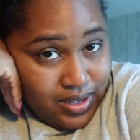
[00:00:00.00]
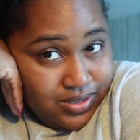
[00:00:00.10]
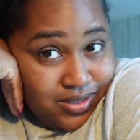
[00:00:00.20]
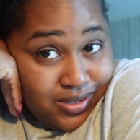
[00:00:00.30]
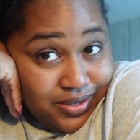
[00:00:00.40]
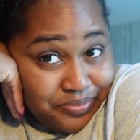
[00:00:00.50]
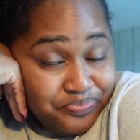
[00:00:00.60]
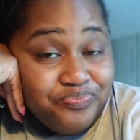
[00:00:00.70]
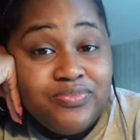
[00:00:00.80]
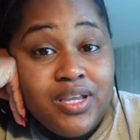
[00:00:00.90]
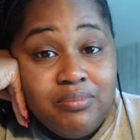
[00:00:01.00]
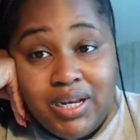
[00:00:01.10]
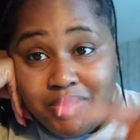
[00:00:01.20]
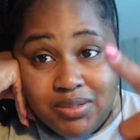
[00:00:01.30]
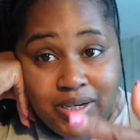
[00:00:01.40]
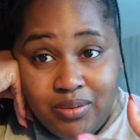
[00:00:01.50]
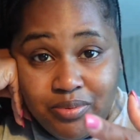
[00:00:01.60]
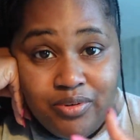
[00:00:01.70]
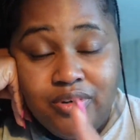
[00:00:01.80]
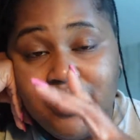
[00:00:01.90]
so yeah, I'm about to put some makeup
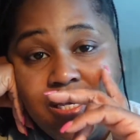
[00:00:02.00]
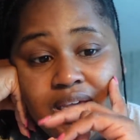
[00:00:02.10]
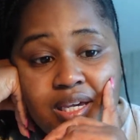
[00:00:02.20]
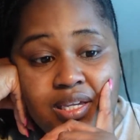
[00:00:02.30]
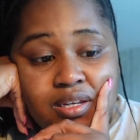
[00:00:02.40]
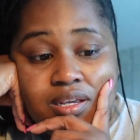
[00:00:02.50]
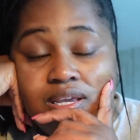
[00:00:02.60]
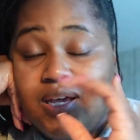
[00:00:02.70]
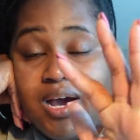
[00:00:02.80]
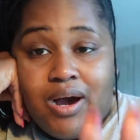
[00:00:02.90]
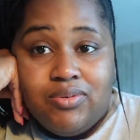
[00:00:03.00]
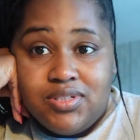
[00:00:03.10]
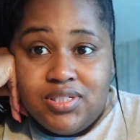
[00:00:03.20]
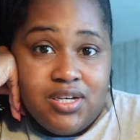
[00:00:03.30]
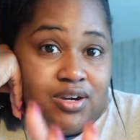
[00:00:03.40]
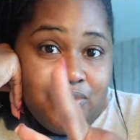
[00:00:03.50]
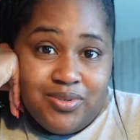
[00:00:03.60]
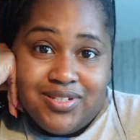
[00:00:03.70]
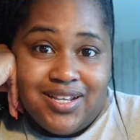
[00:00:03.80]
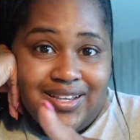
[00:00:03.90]
on, and I will see y'all
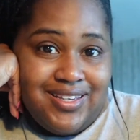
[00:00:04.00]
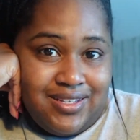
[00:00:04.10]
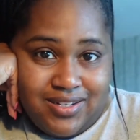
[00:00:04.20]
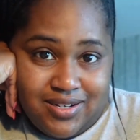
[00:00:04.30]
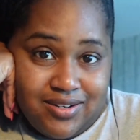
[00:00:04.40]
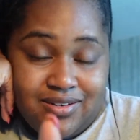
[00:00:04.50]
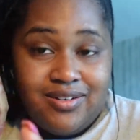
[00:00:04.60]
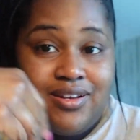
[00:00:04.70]
once I get there.